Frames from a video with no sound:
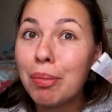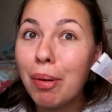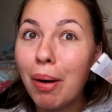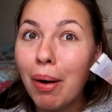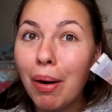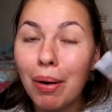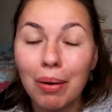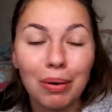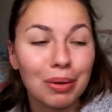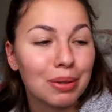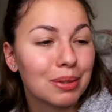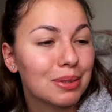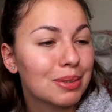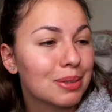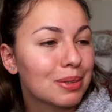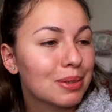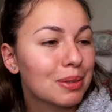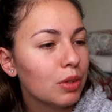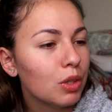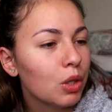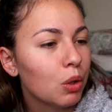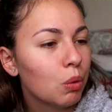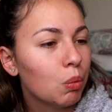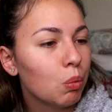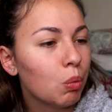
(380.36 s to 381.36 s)
box.
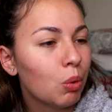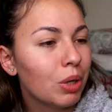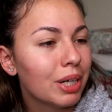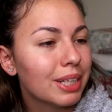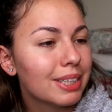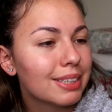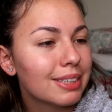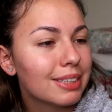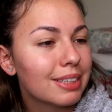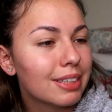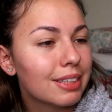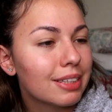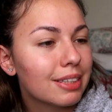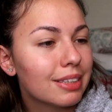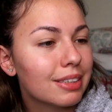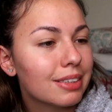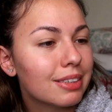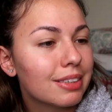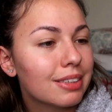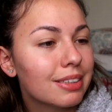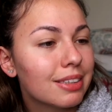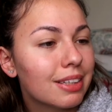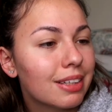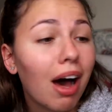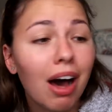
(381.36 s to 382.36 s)
What is
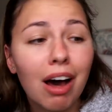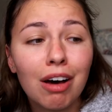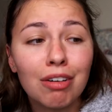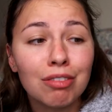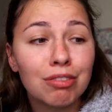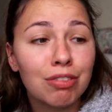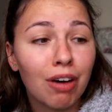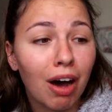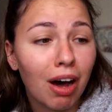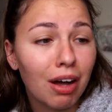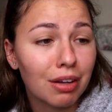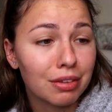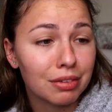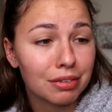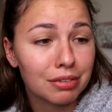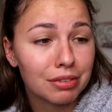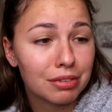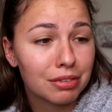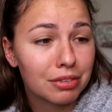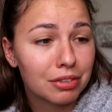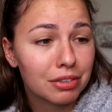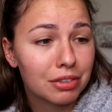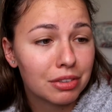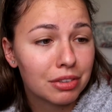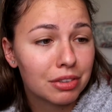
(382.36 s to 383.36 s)
this?
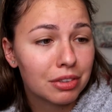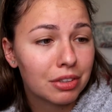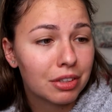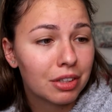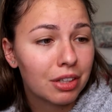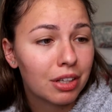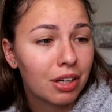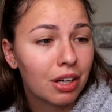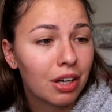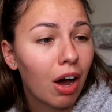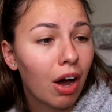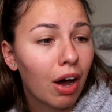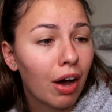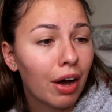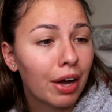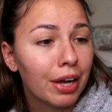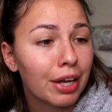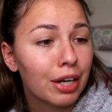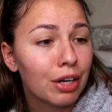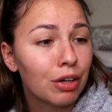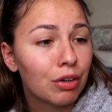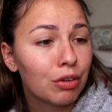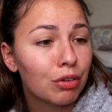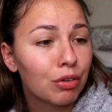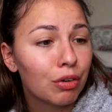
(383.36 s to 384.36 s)
Avant
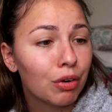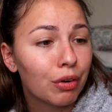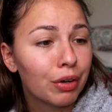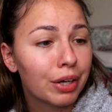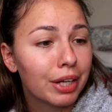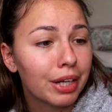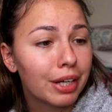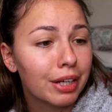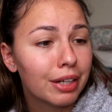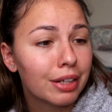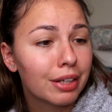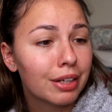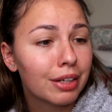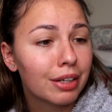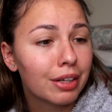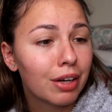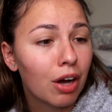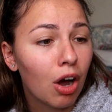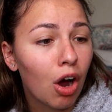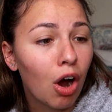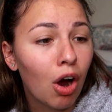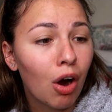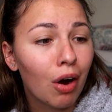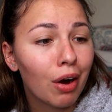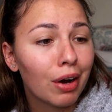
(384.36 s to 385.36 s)
Hyaluronic
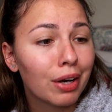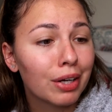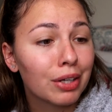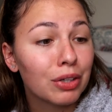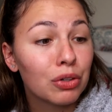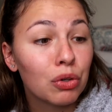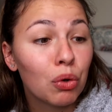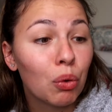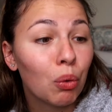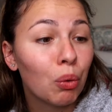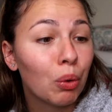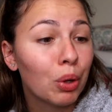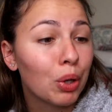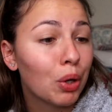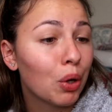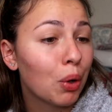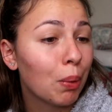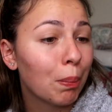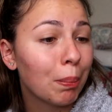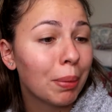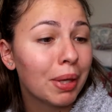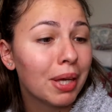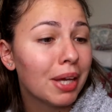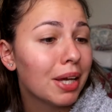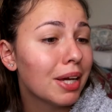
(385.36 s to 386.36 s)
Argan Oil
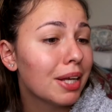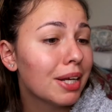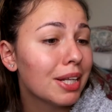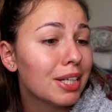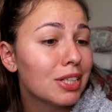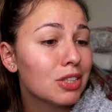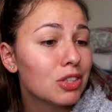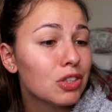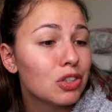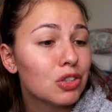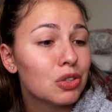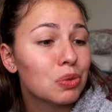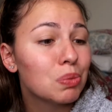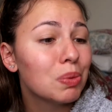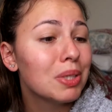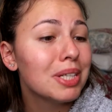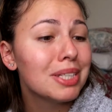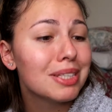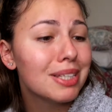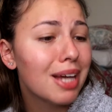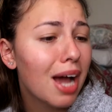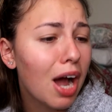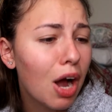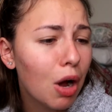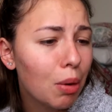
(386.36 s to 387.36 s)
Peony
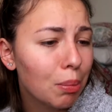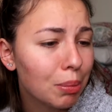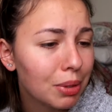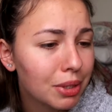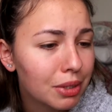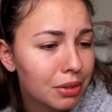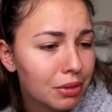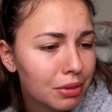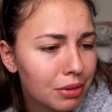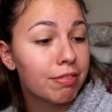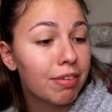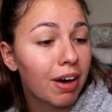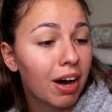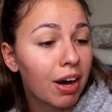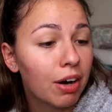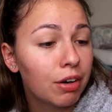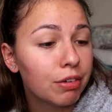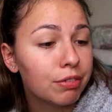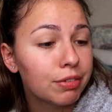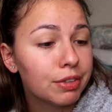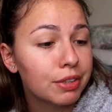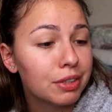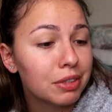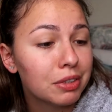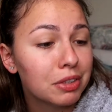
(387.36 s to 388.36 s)
Sweet Almond
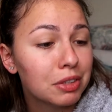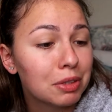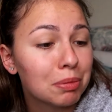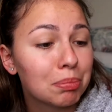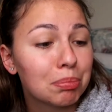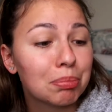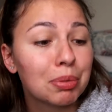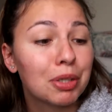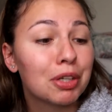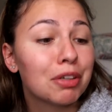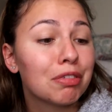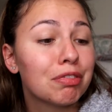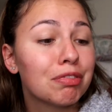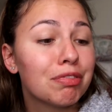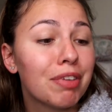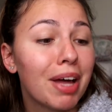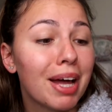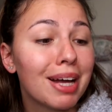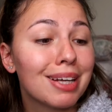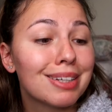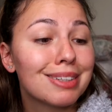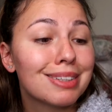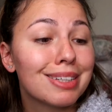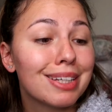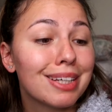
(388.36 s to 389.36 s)
Velvet
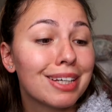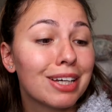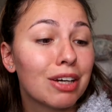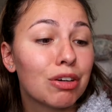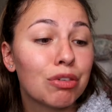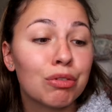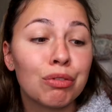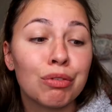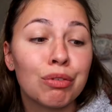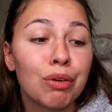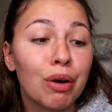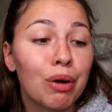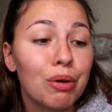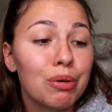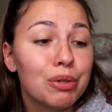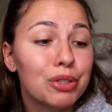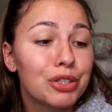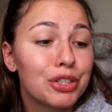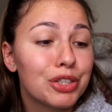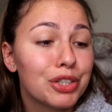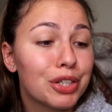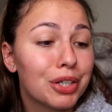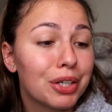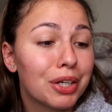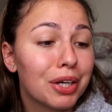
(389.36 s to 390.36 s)
Perfecting Rose
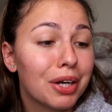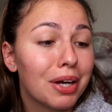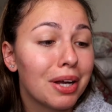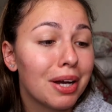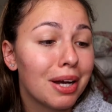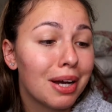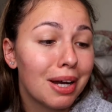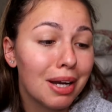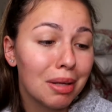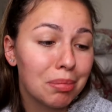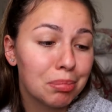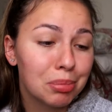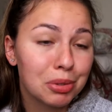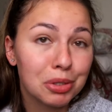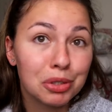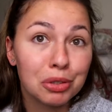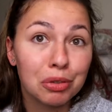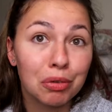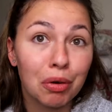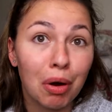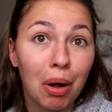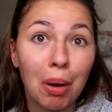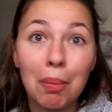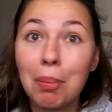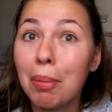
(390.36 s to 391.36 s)
Sugar Lip
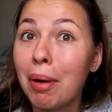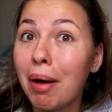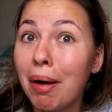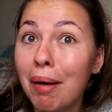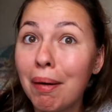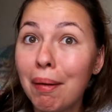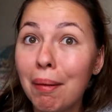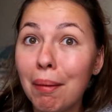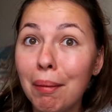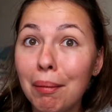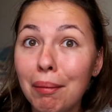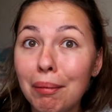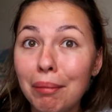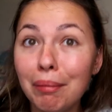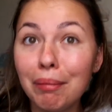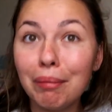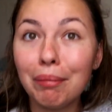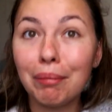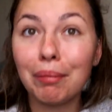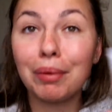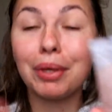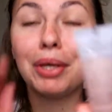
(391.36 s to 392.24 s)
Scrub. Oh,